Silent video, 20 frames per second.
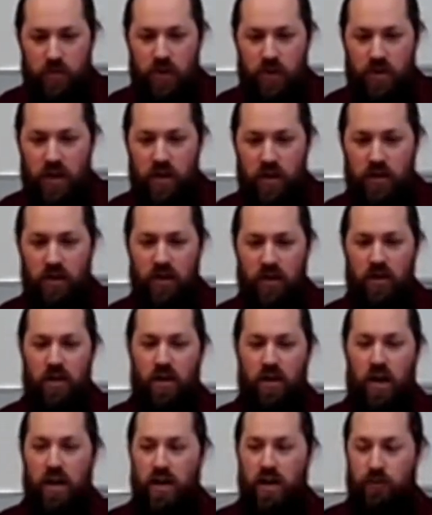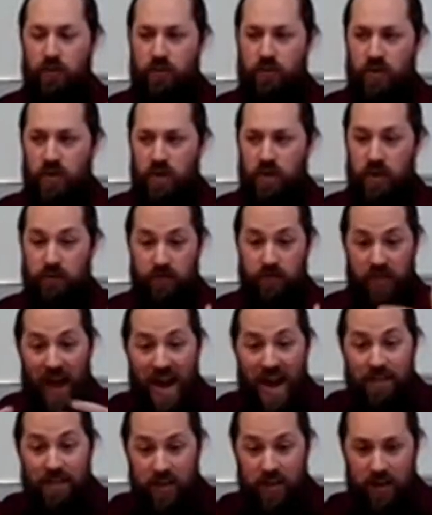Okay? Uh, if, if
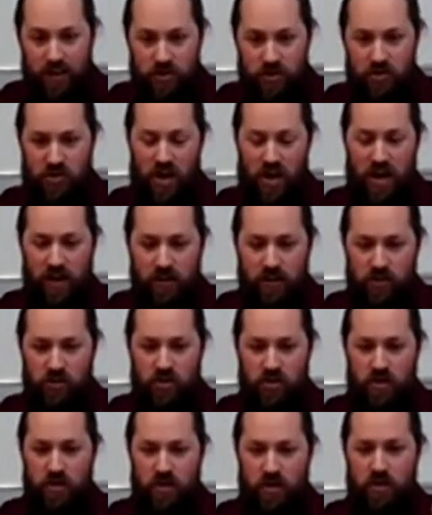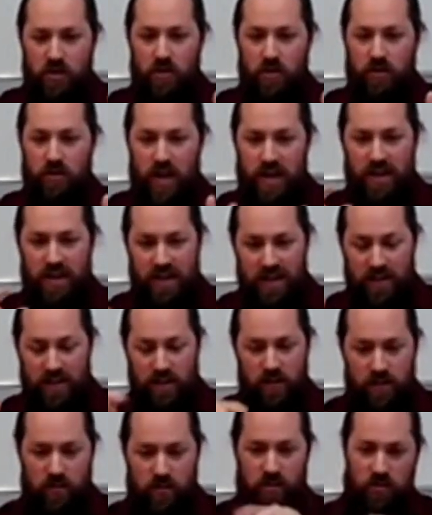that thing is changed, then
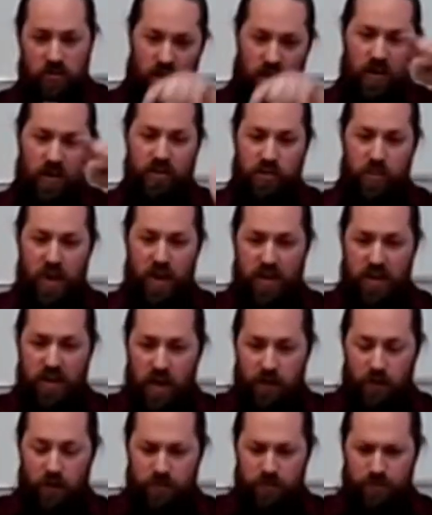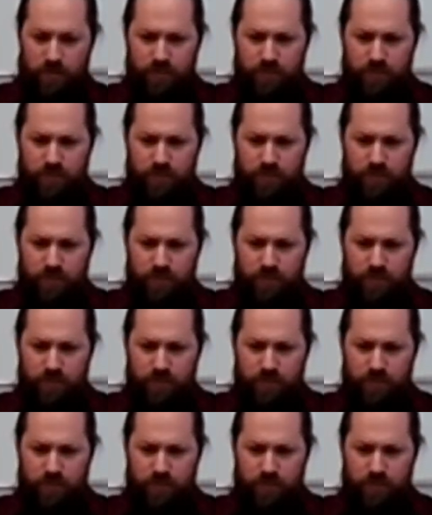it is changed by another